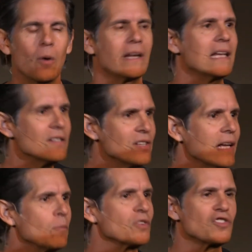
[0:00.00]
and his
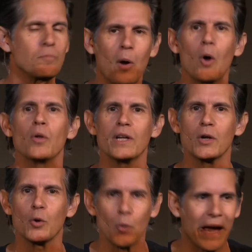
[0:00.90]
name was Spalding
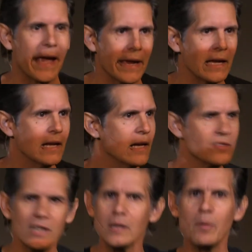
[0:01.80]
Gray. Has
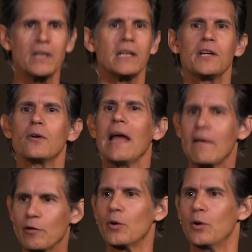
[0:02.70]
anybody here
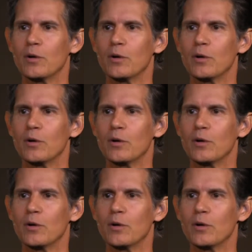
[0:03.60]
ever heard